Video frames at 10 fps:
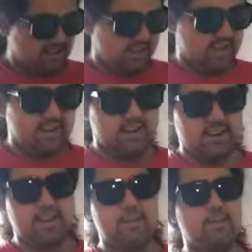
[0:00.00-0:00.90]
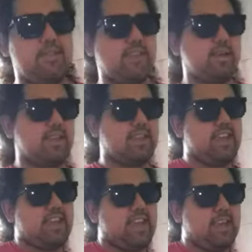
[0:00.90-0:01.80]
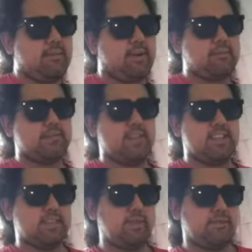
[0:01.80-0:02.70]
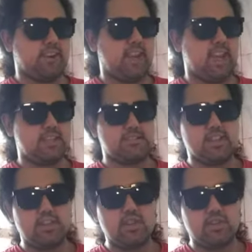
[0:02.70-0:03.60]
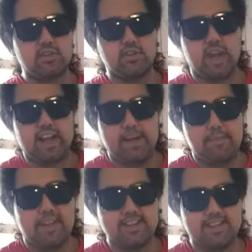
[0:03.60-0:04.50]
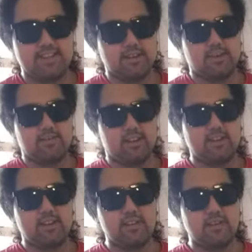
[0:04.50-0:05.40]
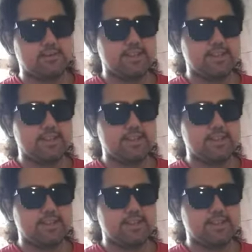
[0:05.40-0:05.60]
And he came up to me asking me for cash. I was like, look, dude, I got paint stains on my fucking clothes.